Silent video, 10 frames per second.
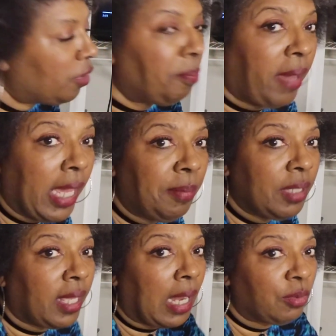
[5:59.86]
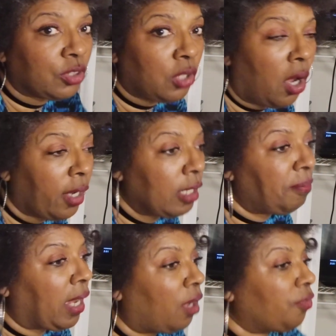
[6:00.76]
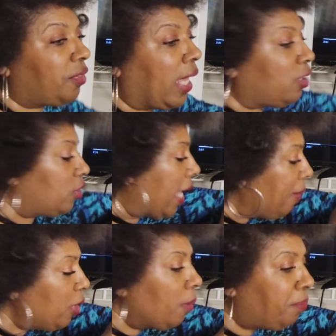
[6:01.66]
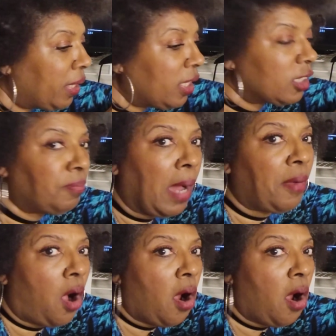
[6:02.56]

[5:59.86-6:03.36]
The baby that I was talking about that damn near bit his mama